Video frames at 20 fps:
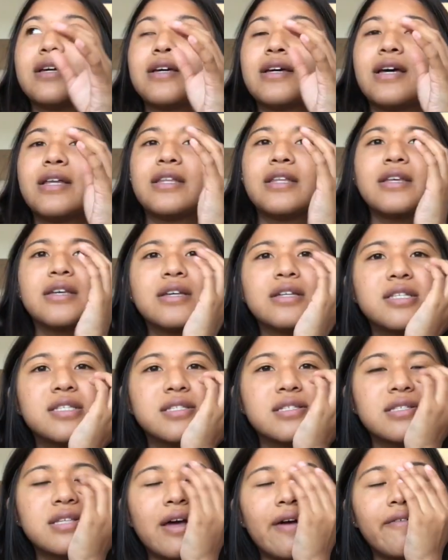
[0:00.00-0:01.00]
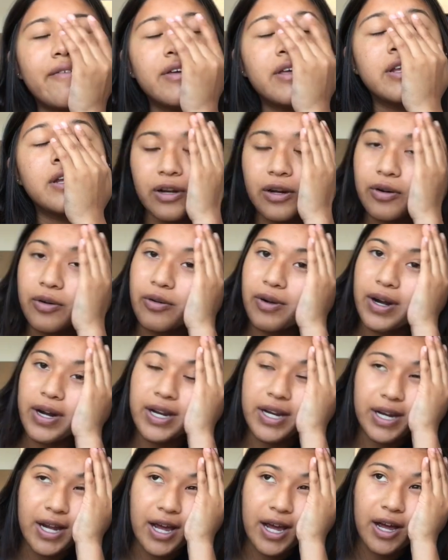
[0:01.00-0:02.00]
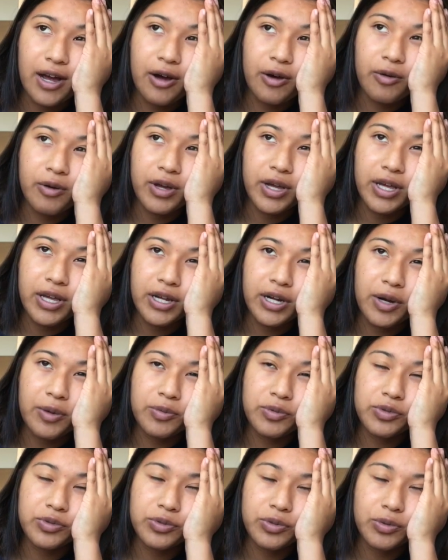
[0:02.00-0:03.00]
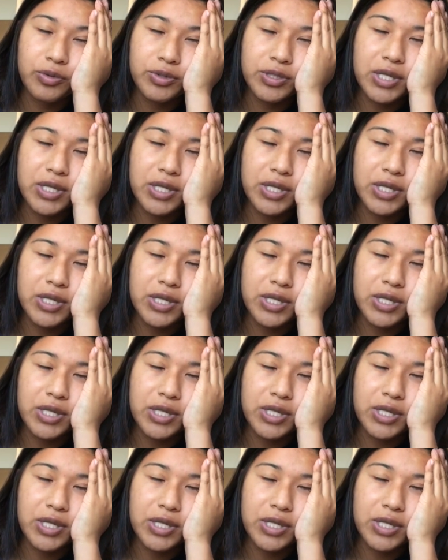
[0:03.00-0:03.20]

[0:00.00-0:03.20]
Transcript: I think it's 7 right now and I'm so